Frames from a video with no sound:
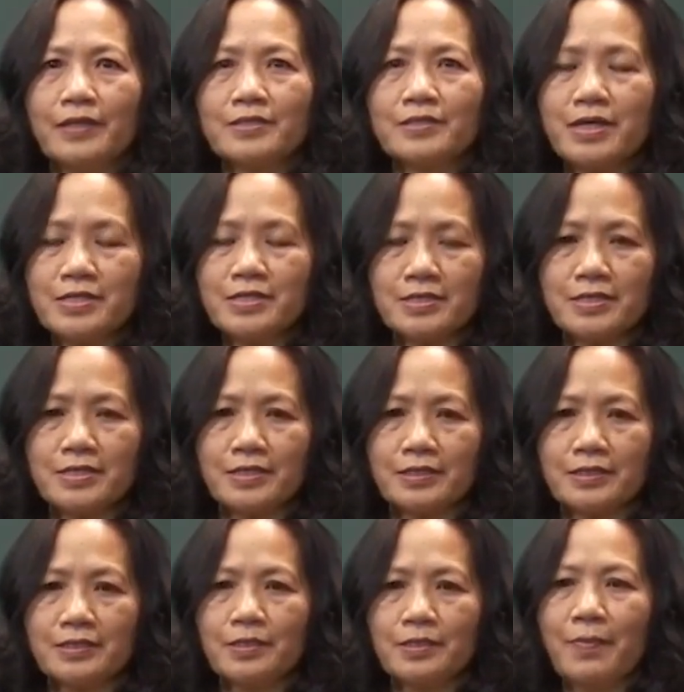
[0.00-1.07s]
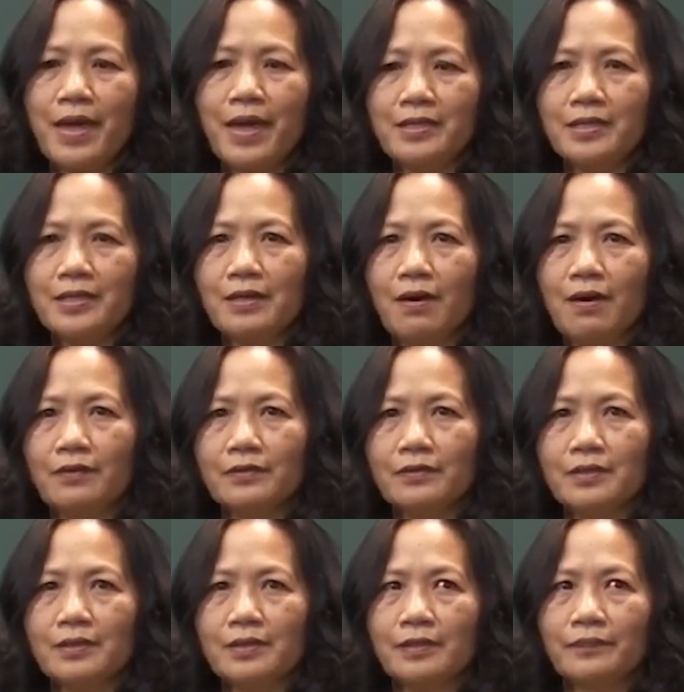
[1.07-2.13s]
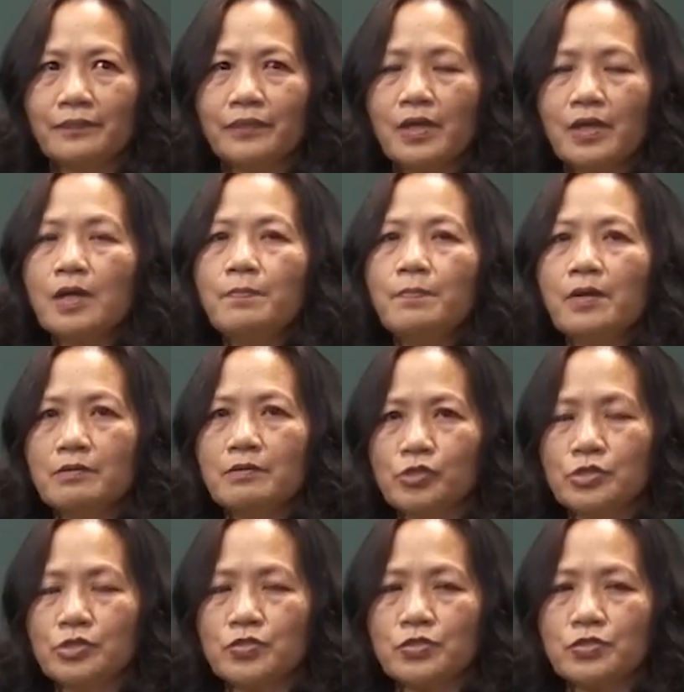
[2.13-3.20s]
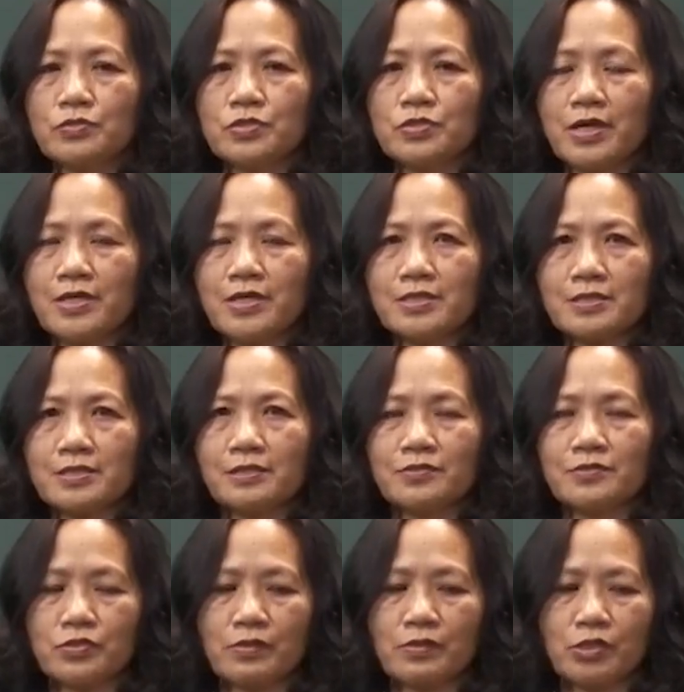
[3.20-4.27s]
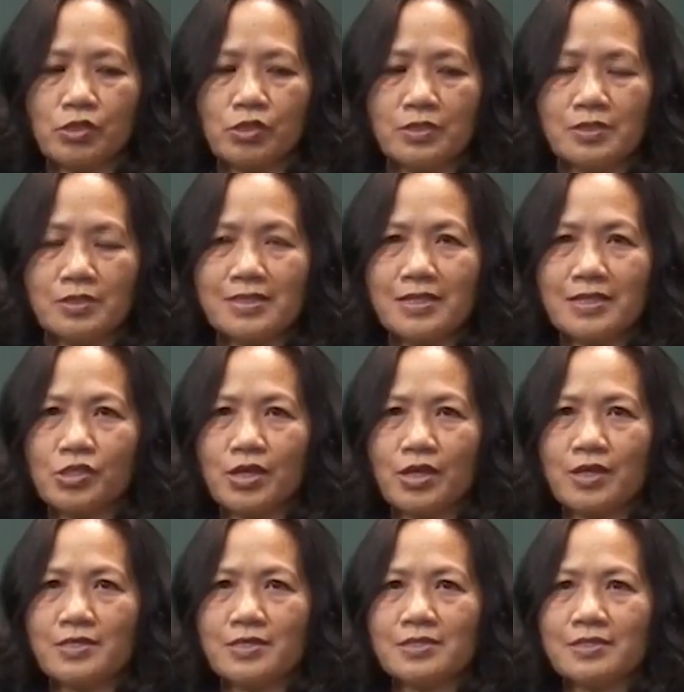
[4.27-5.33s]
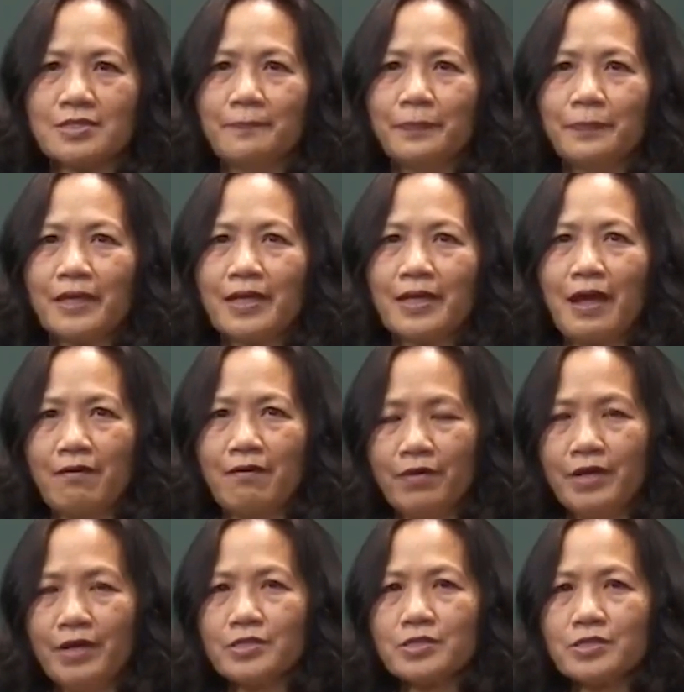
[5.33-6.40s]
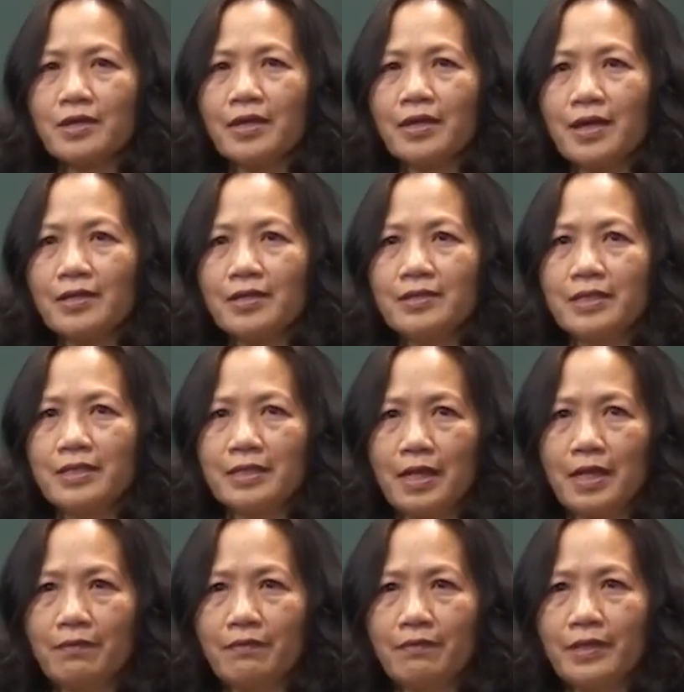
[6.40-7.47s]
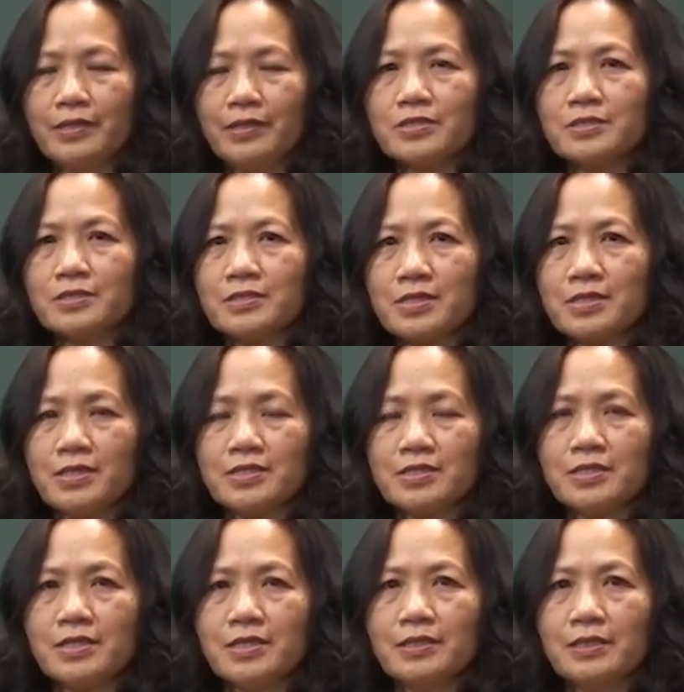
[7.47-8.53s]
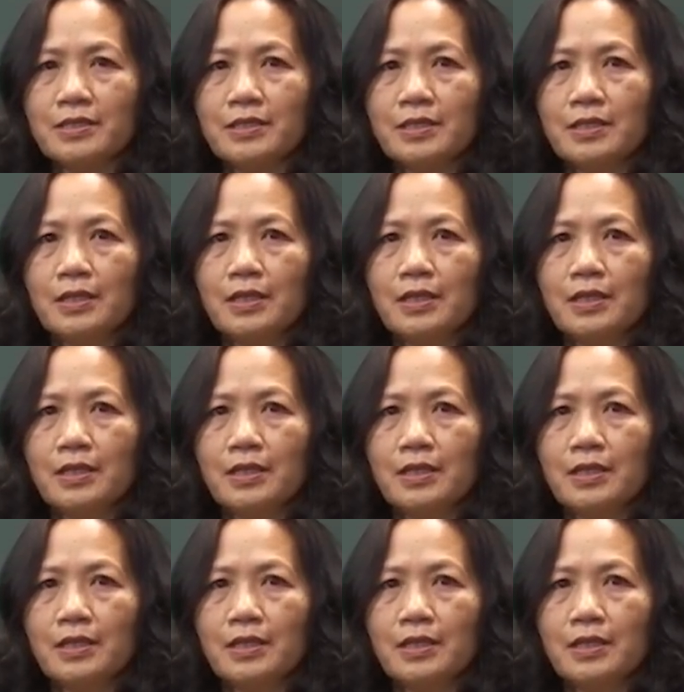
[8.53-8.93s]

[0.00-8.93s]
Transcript: testing depending on the approaches to test construction, such as direct and indirect testing,